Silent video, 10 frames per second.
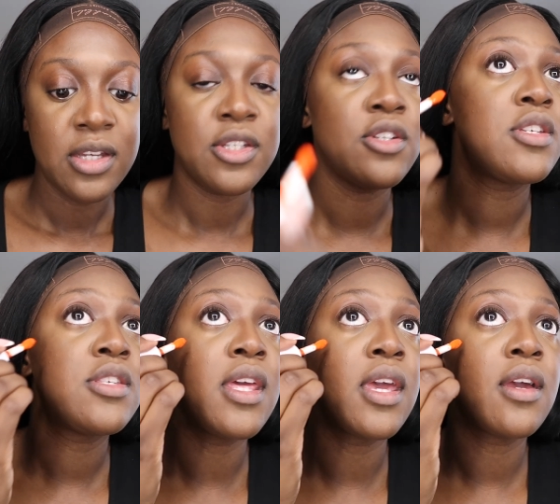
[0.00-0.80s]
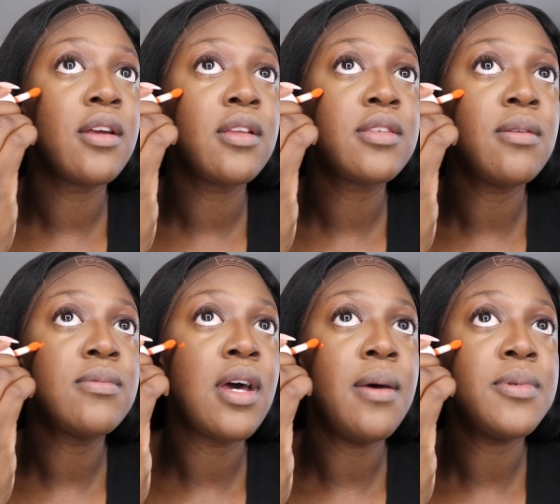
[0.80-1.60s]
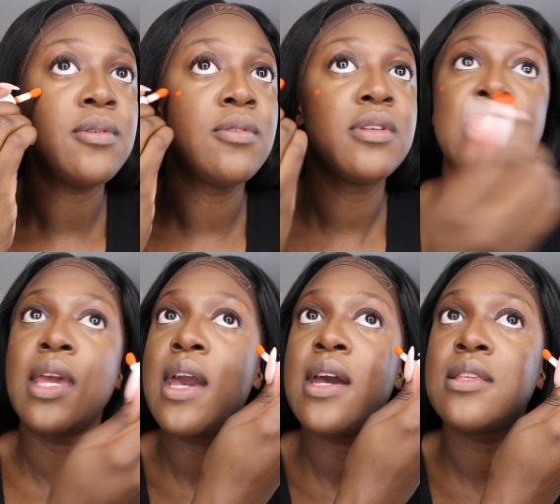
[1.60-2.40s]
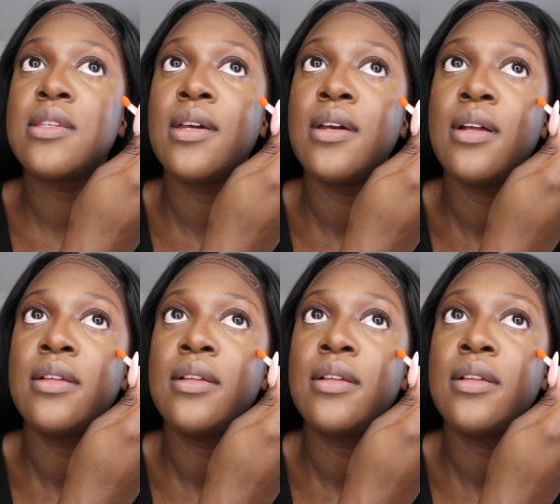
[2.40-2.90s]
so just think sometimes in order to get